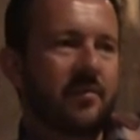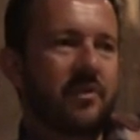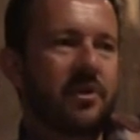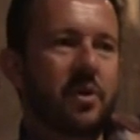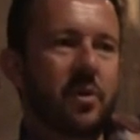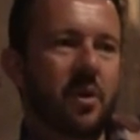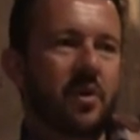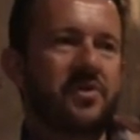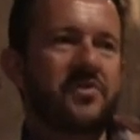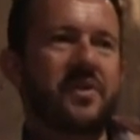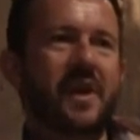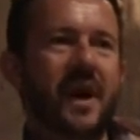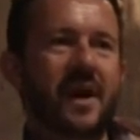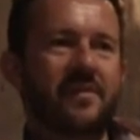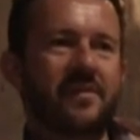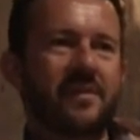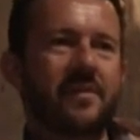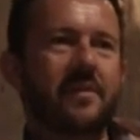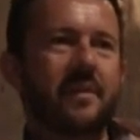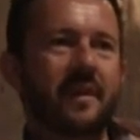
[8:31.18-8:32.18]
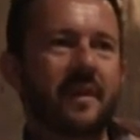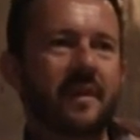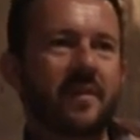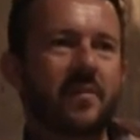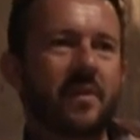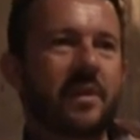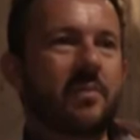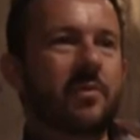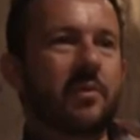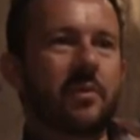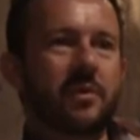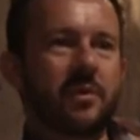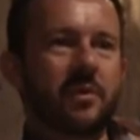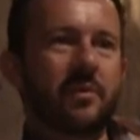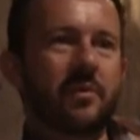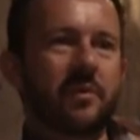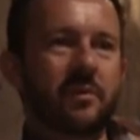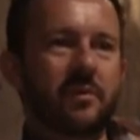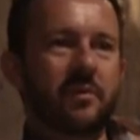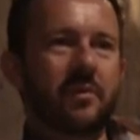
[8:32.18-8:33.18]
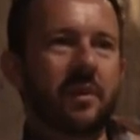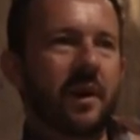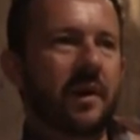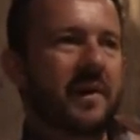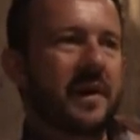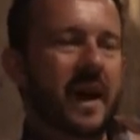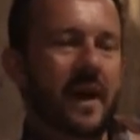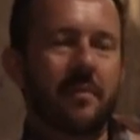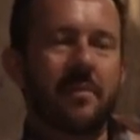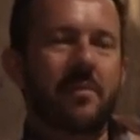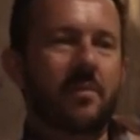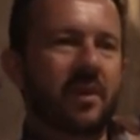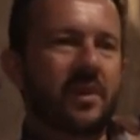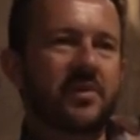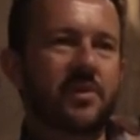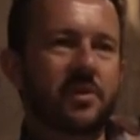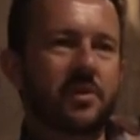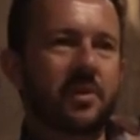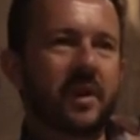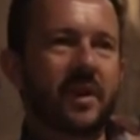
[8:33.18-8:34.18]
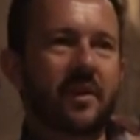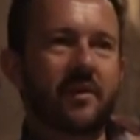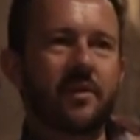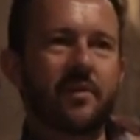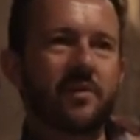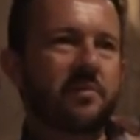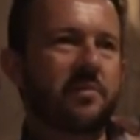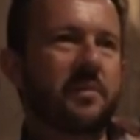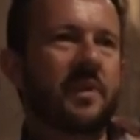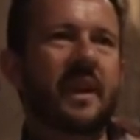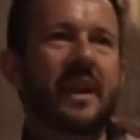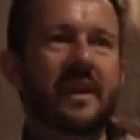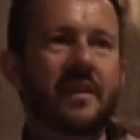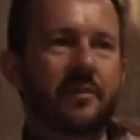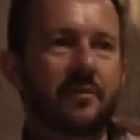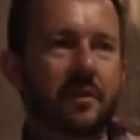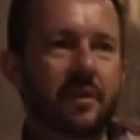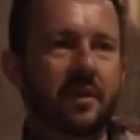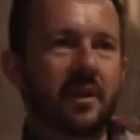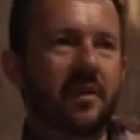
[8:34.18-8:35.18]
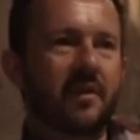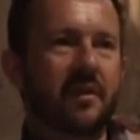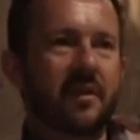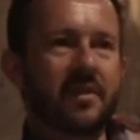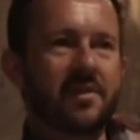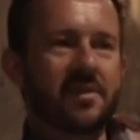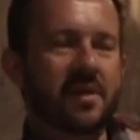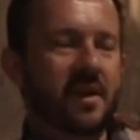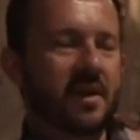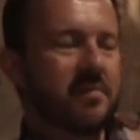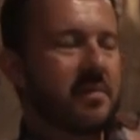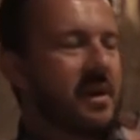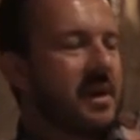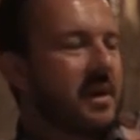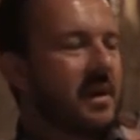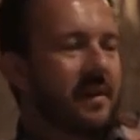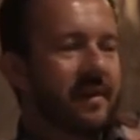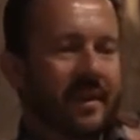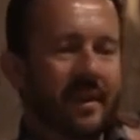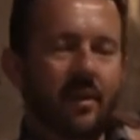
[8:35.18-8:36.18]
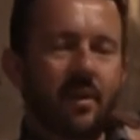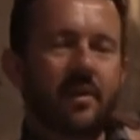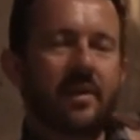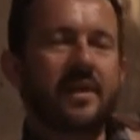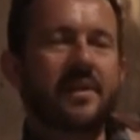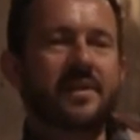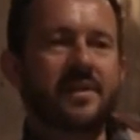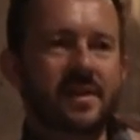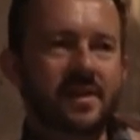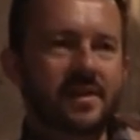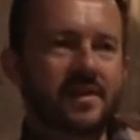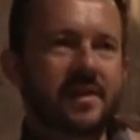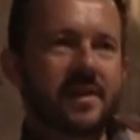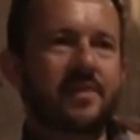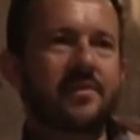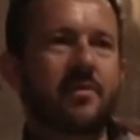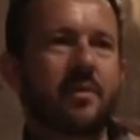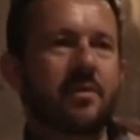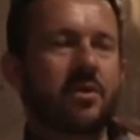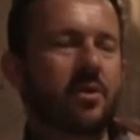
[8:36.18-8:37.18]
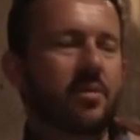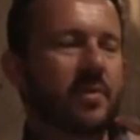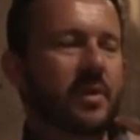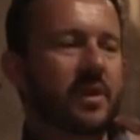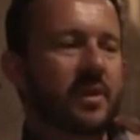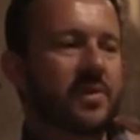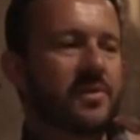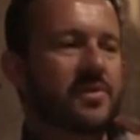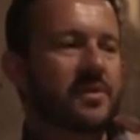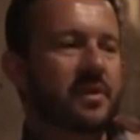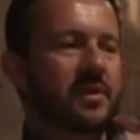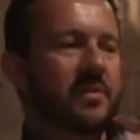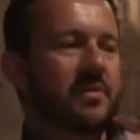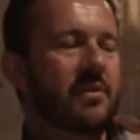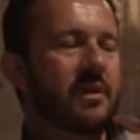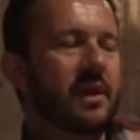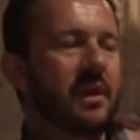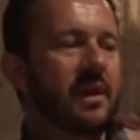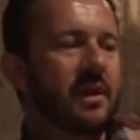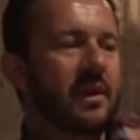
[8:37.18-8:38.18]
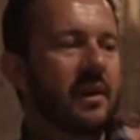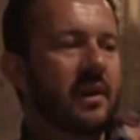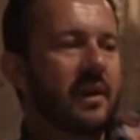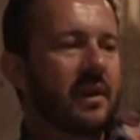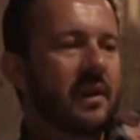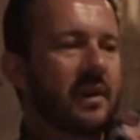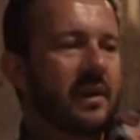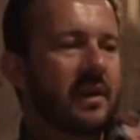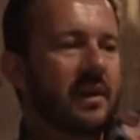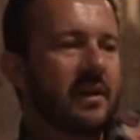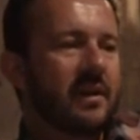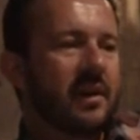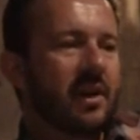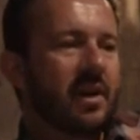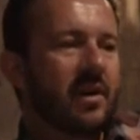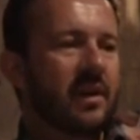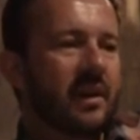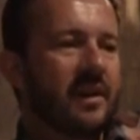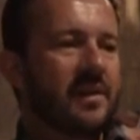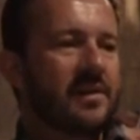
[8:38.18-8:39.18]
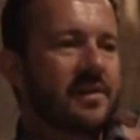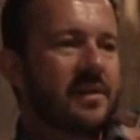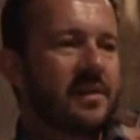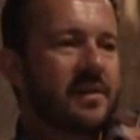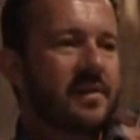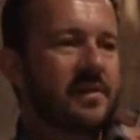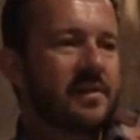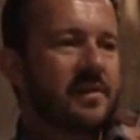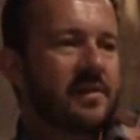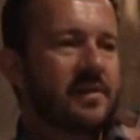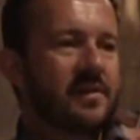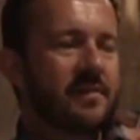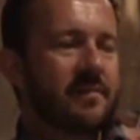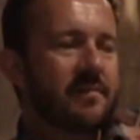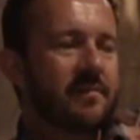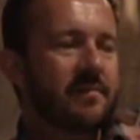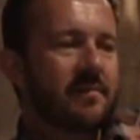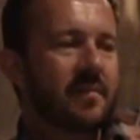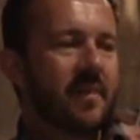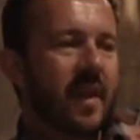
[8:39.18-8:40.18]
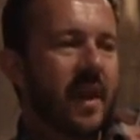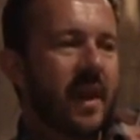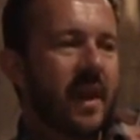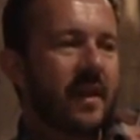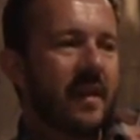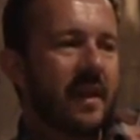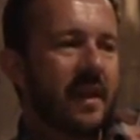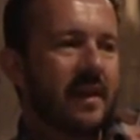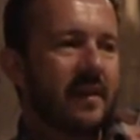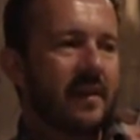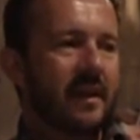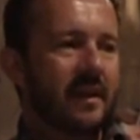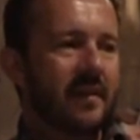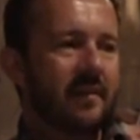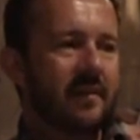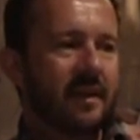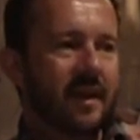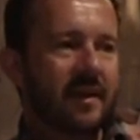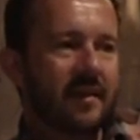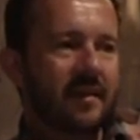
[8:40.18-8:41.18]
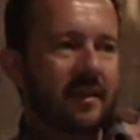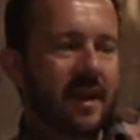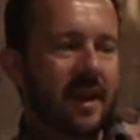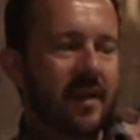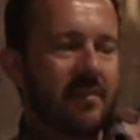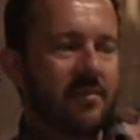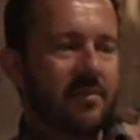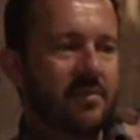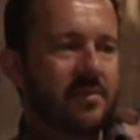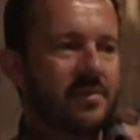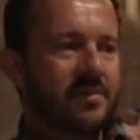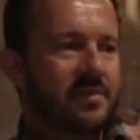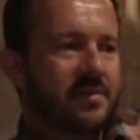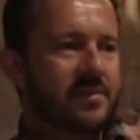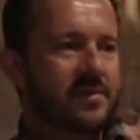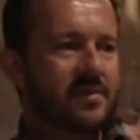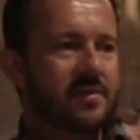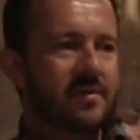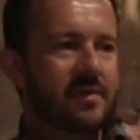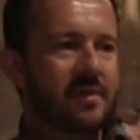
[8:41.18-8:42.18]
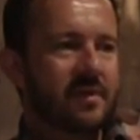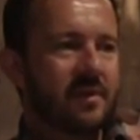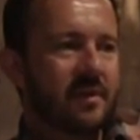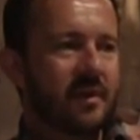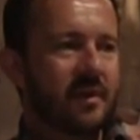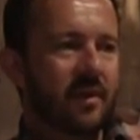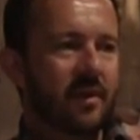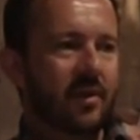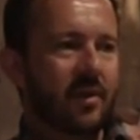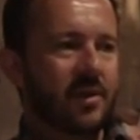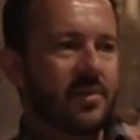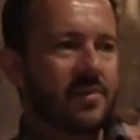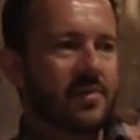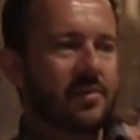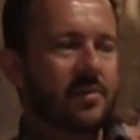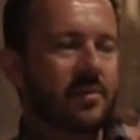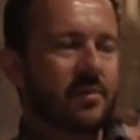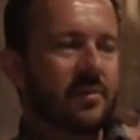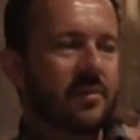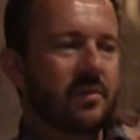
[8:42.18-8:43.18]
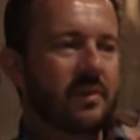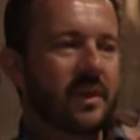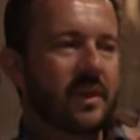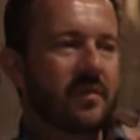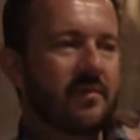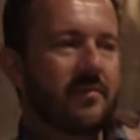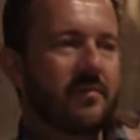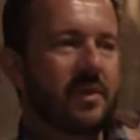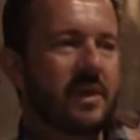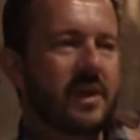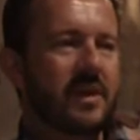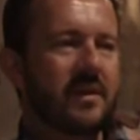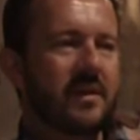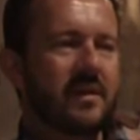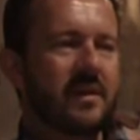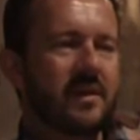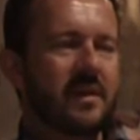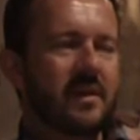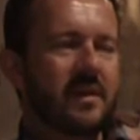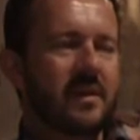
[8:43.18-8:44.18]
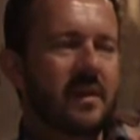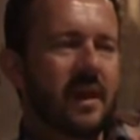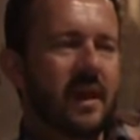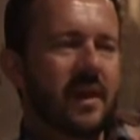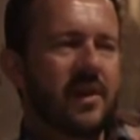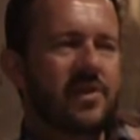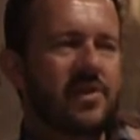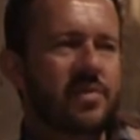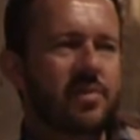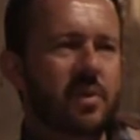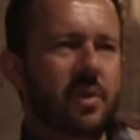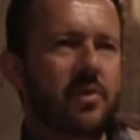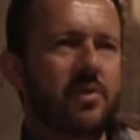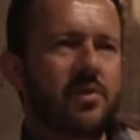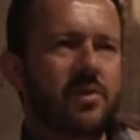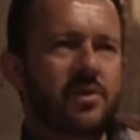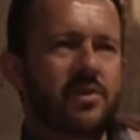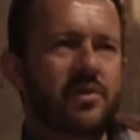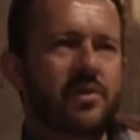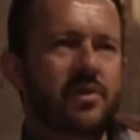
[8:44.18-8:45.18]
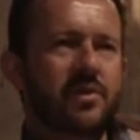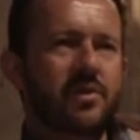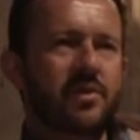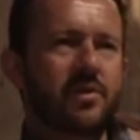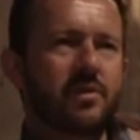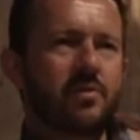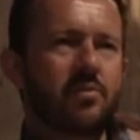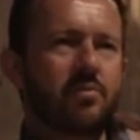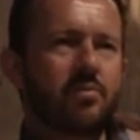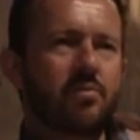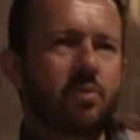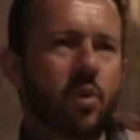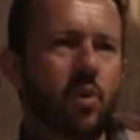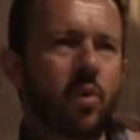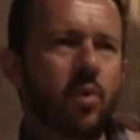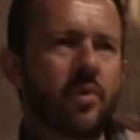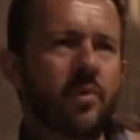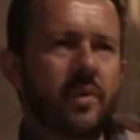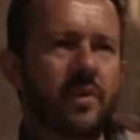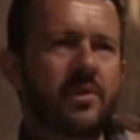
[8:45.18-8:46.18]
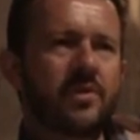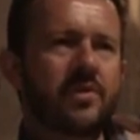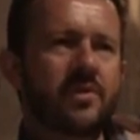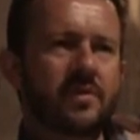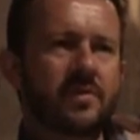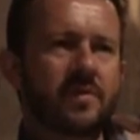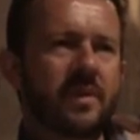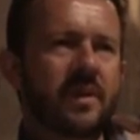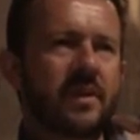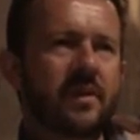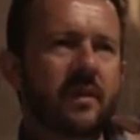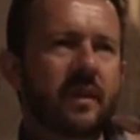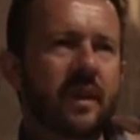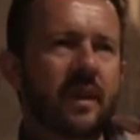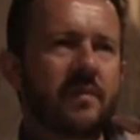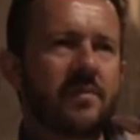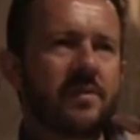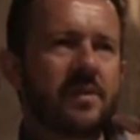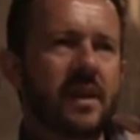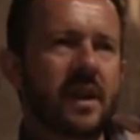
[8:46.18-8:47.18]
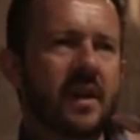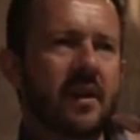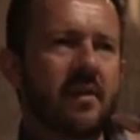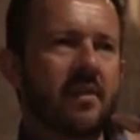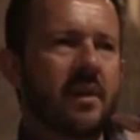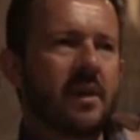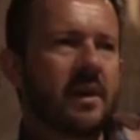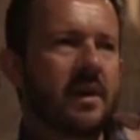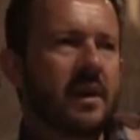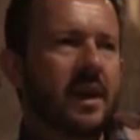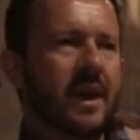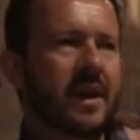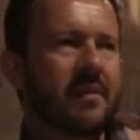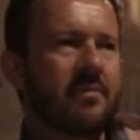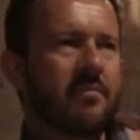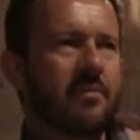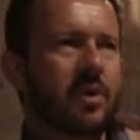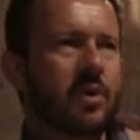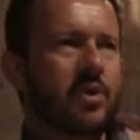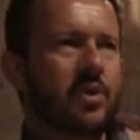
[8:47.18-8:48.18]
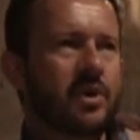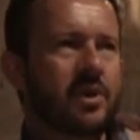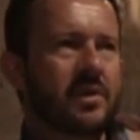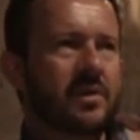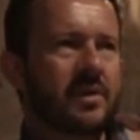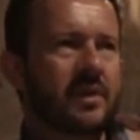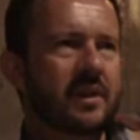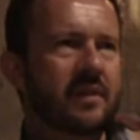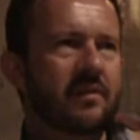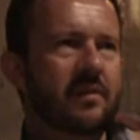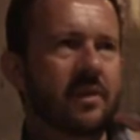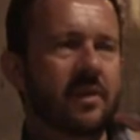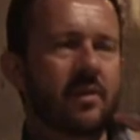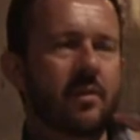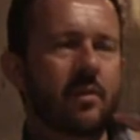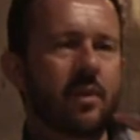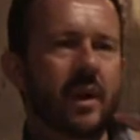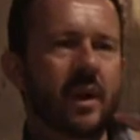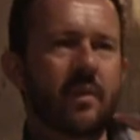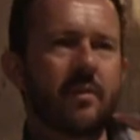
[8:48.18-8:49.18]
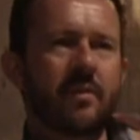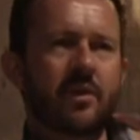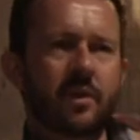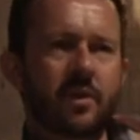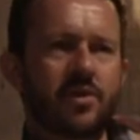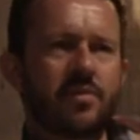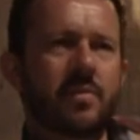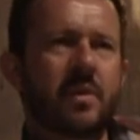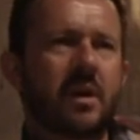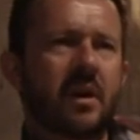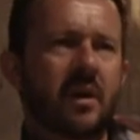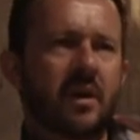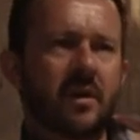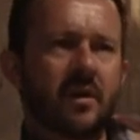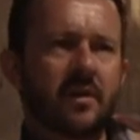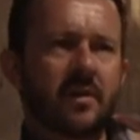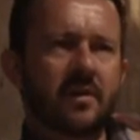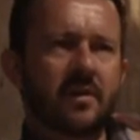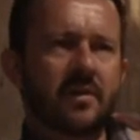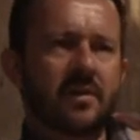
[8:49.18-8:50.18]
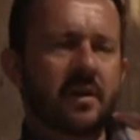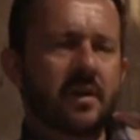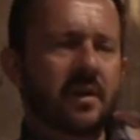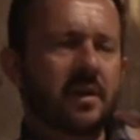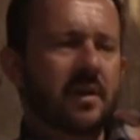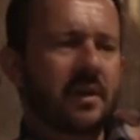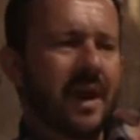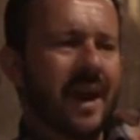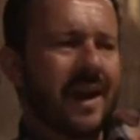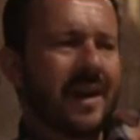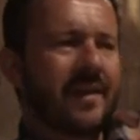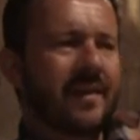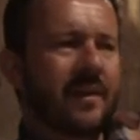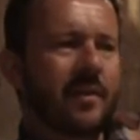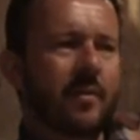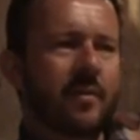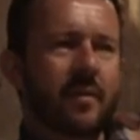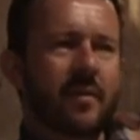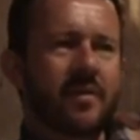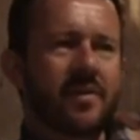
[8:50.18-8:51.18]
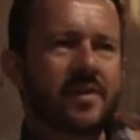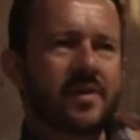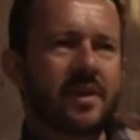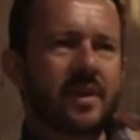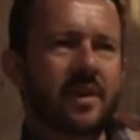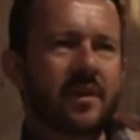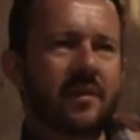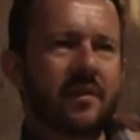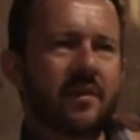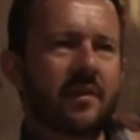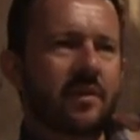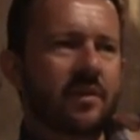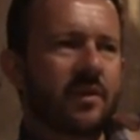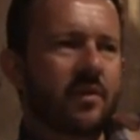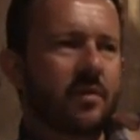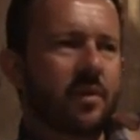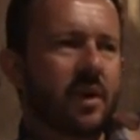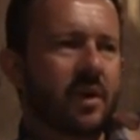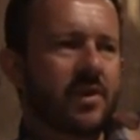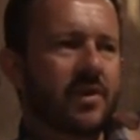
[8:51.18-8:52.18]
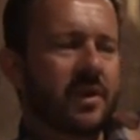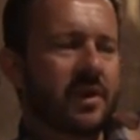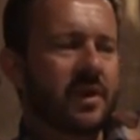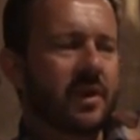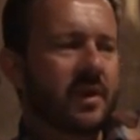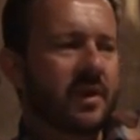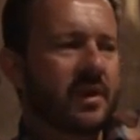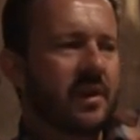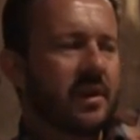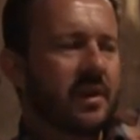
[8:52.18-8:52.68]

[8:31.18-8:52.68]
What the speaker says: you also have to look at the people who are enamored by Tomb Raider, who've played it for a long, long time. That audience has grown up, and also audiences and gamers across the world have been exposed to more than just video games now, and emotion delivered in a way which goes beyond anything we've ever seen. You watch a